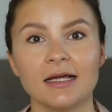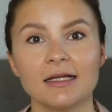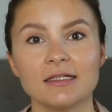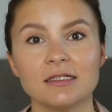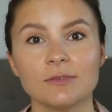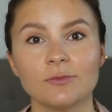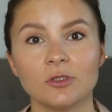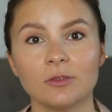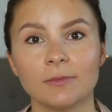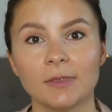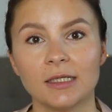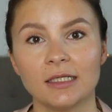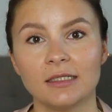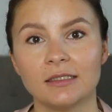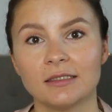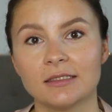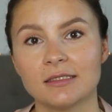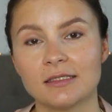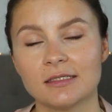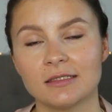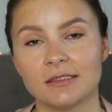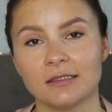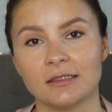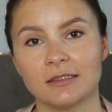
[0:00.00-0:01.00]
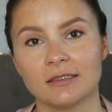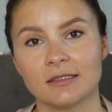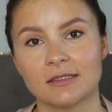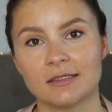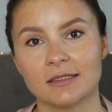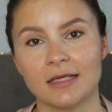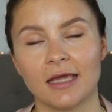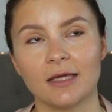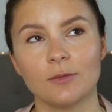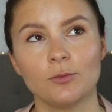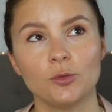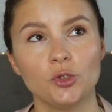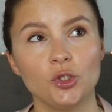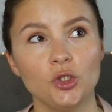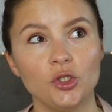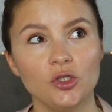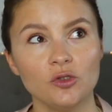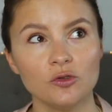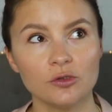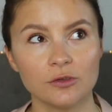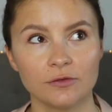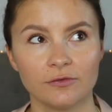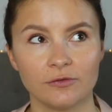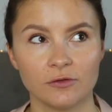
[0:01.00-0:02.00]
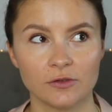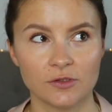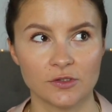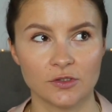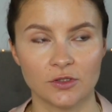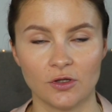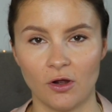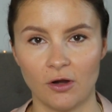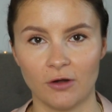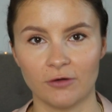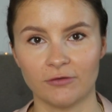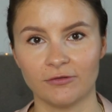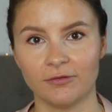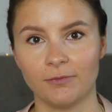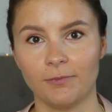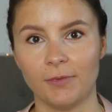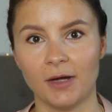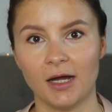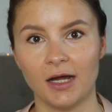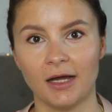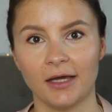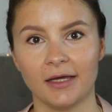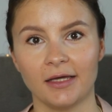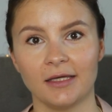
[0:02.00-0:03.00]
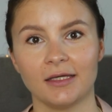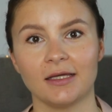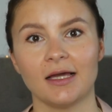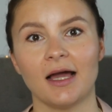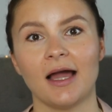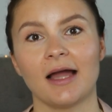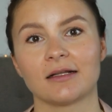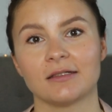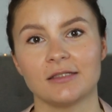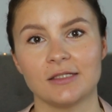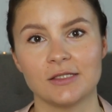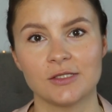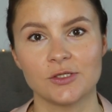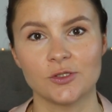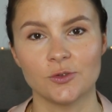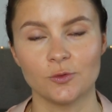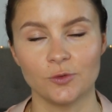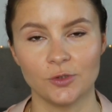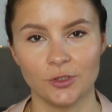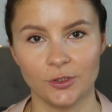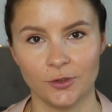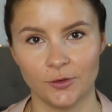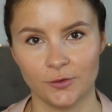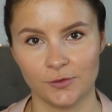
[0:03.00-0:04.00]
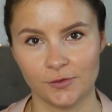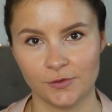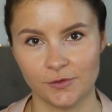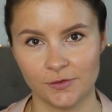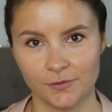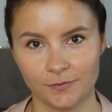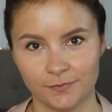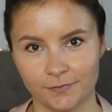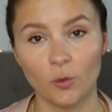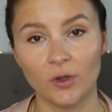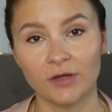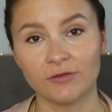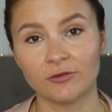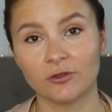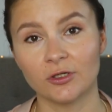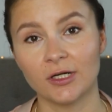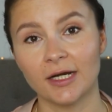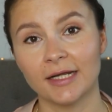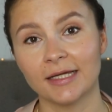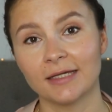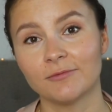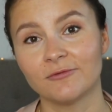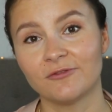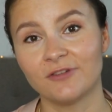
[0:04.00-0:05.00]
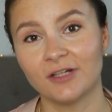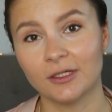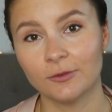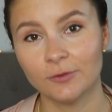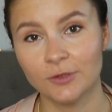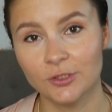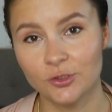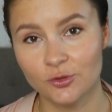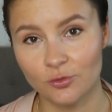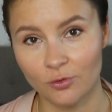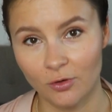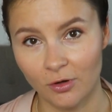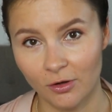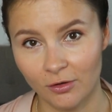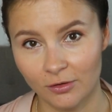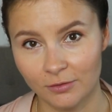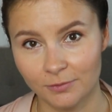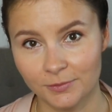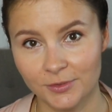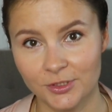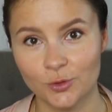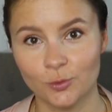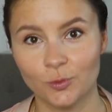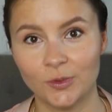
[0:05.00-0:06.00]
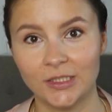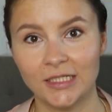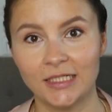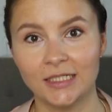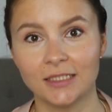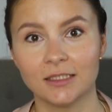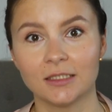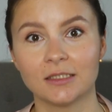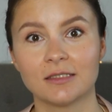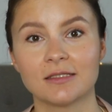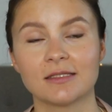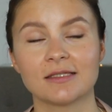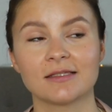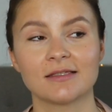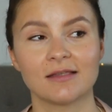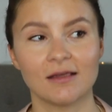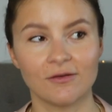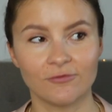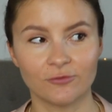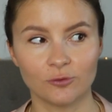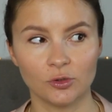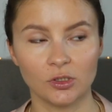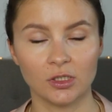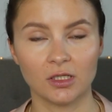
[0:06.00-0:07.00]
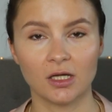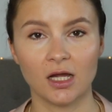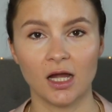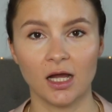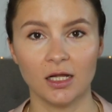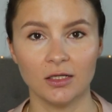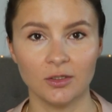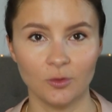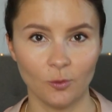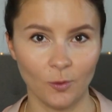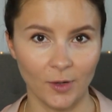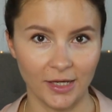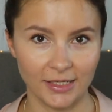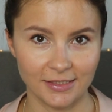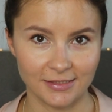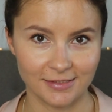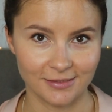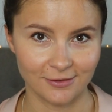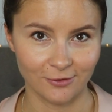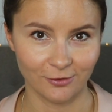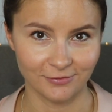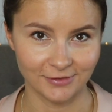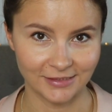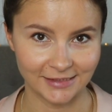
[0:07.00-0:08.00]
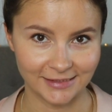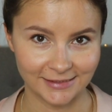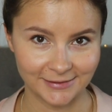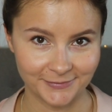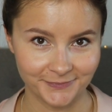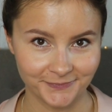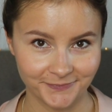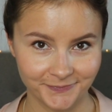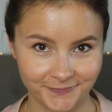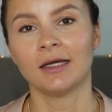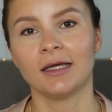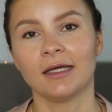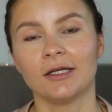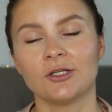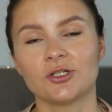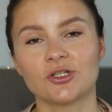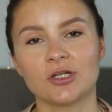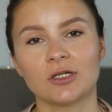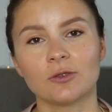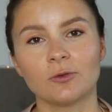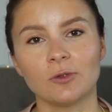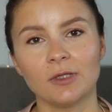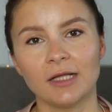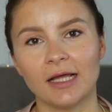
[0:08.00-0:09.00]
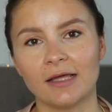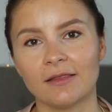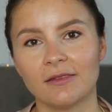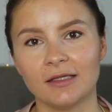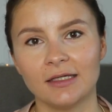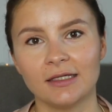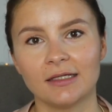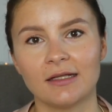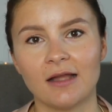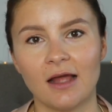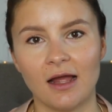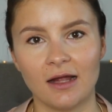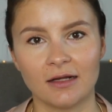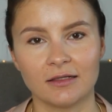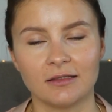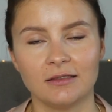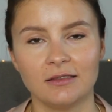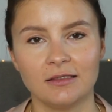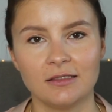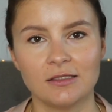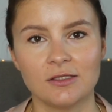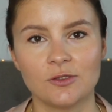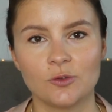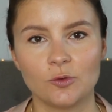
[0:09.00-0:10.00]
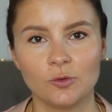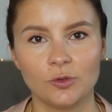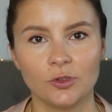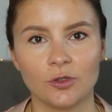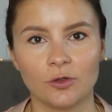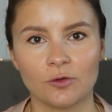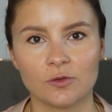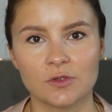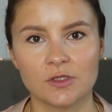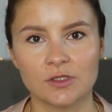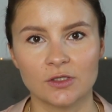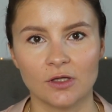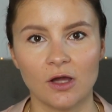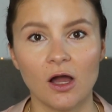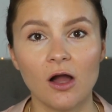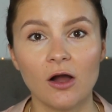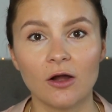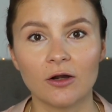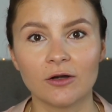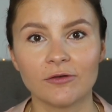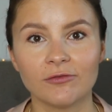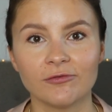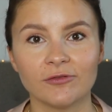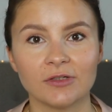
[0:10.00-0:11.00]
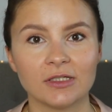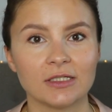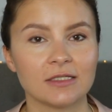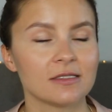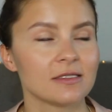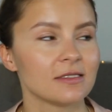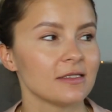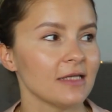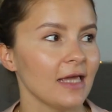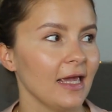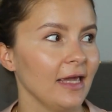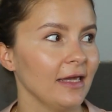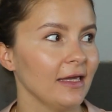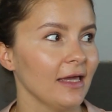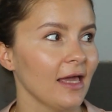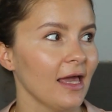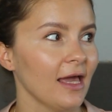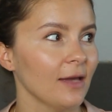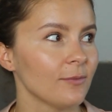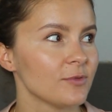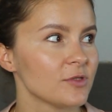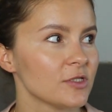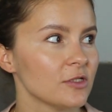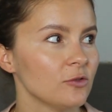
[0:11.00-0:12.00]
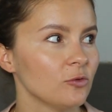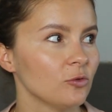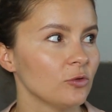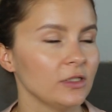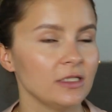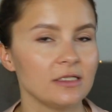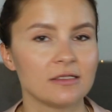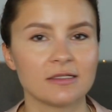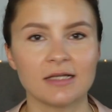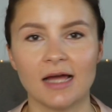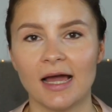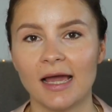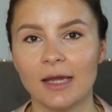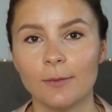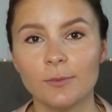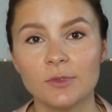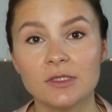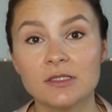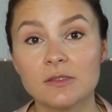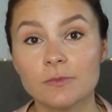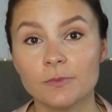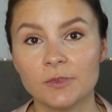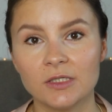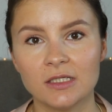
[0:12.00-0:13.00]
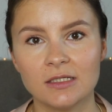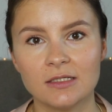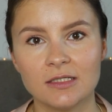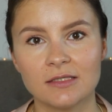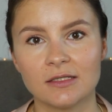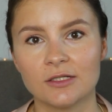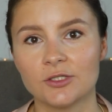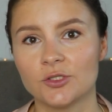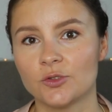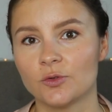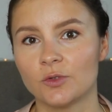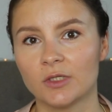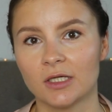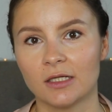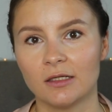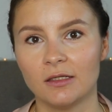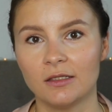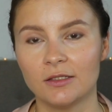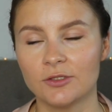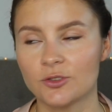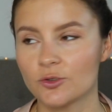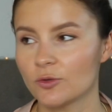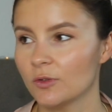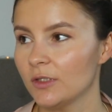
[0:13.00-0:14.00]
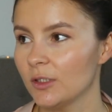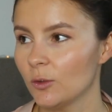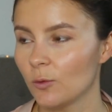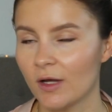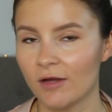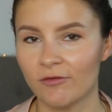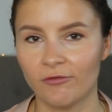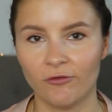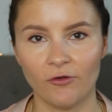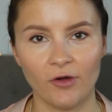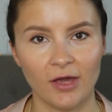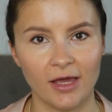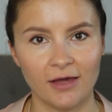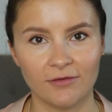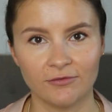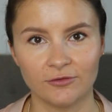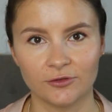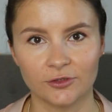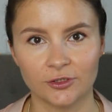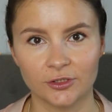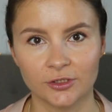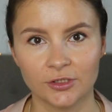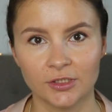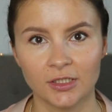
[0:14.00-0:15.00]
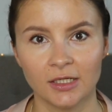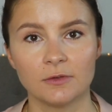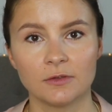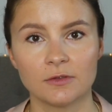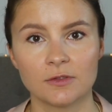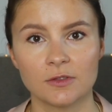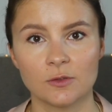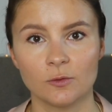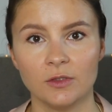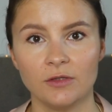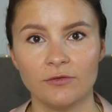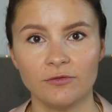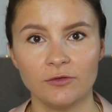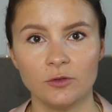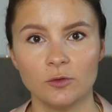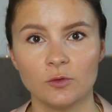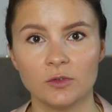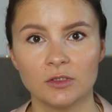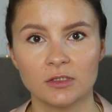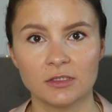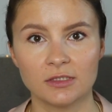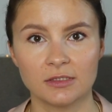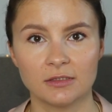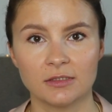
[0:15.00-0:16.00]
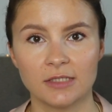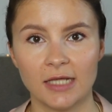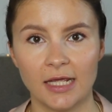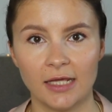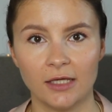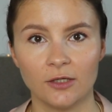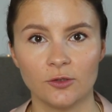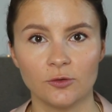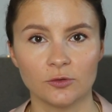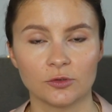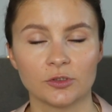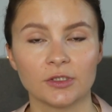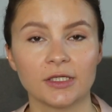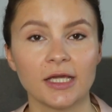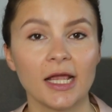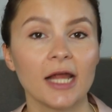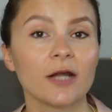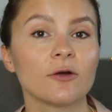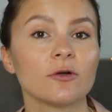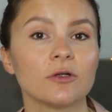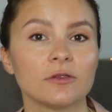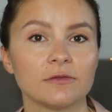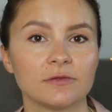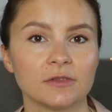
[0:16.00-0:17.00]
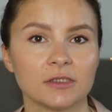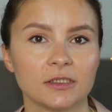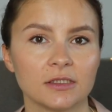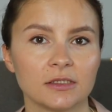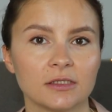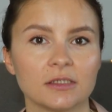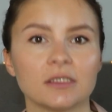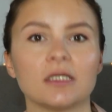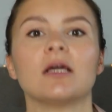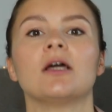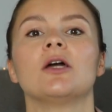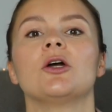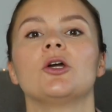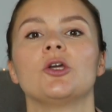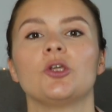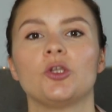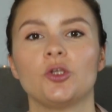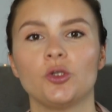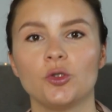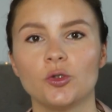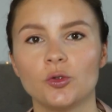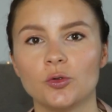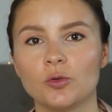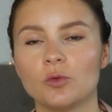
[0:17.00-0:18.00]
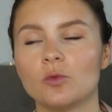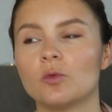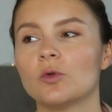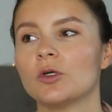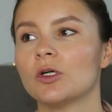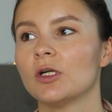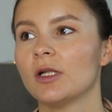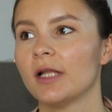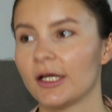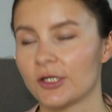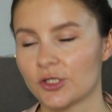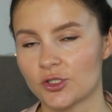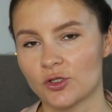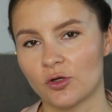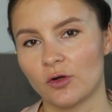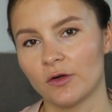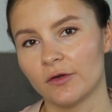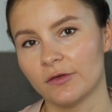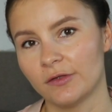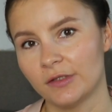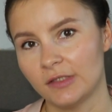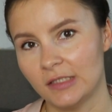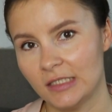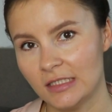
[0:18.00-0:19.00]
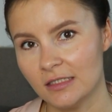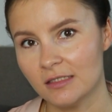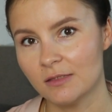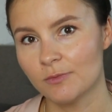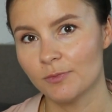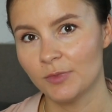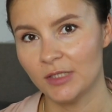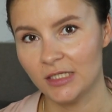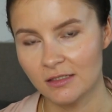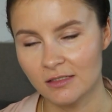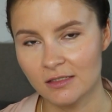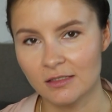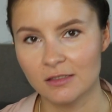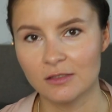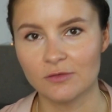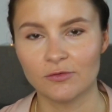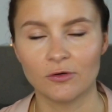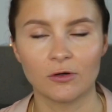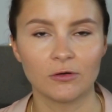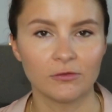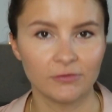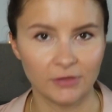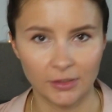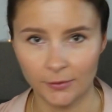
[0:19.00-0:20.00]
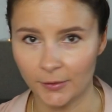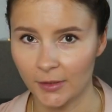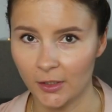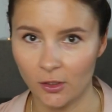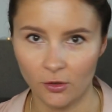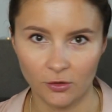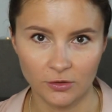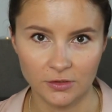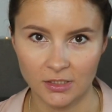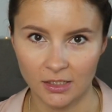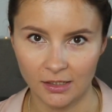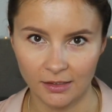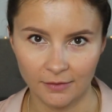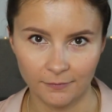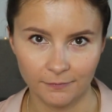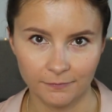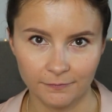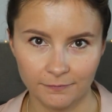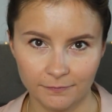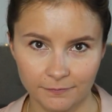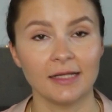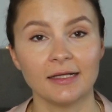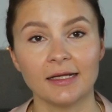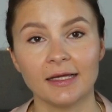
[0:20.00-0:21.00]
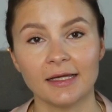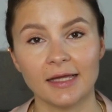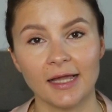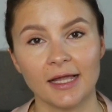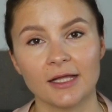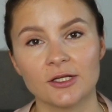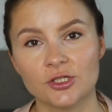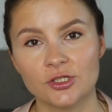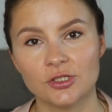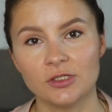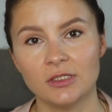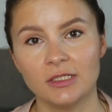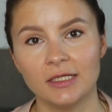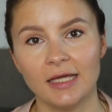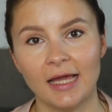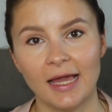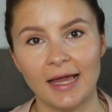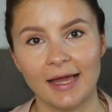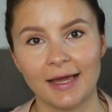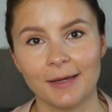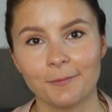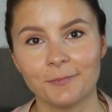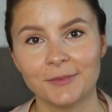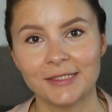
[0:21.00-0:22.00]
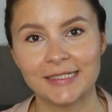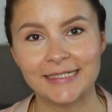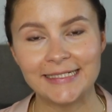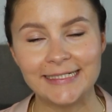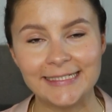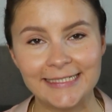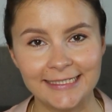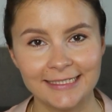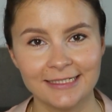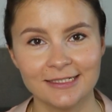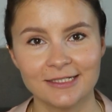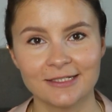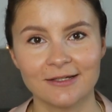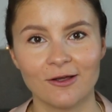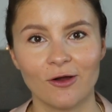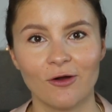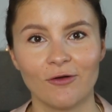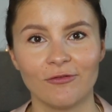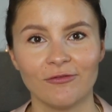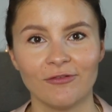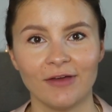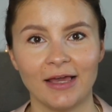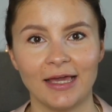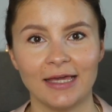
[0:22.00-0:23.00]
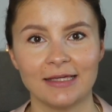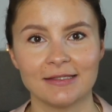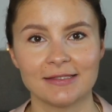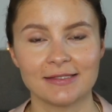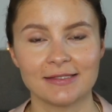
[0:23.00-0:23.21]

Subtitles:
item on my list is a beautiful scarf by Acne Studios. However, I am very drawn between several colorways of it. In general, I think an Acne Studio scarf is a absolutely timeless piece that you can literally wear forever. So if you take good care of it, you will enjoy these pieces for a very long time. And I actually am in need of a